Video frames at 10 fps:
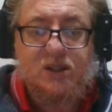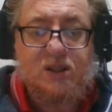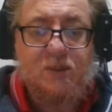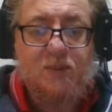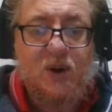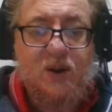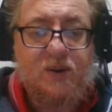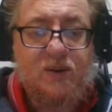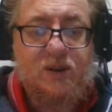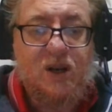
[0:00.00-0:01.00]
They might,
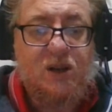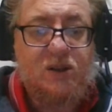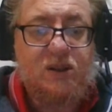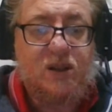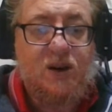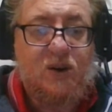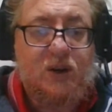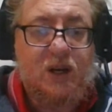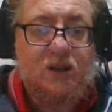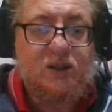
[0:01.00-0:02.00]
they
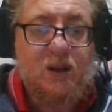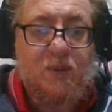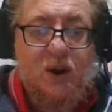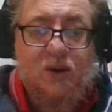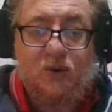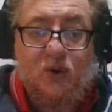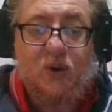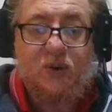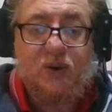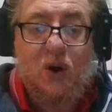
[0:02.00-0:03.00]
might not
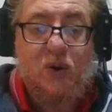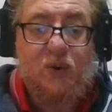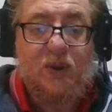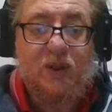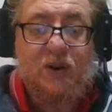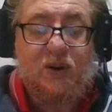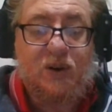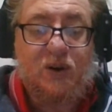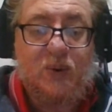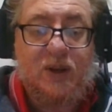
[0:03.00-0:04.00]
know that they're not
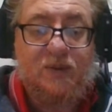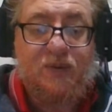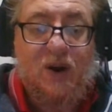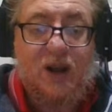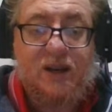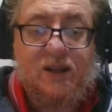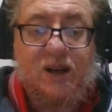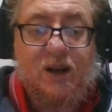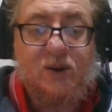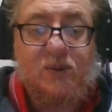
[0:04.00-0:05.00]
going to win the fight,
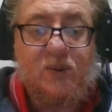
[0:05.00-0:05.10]
or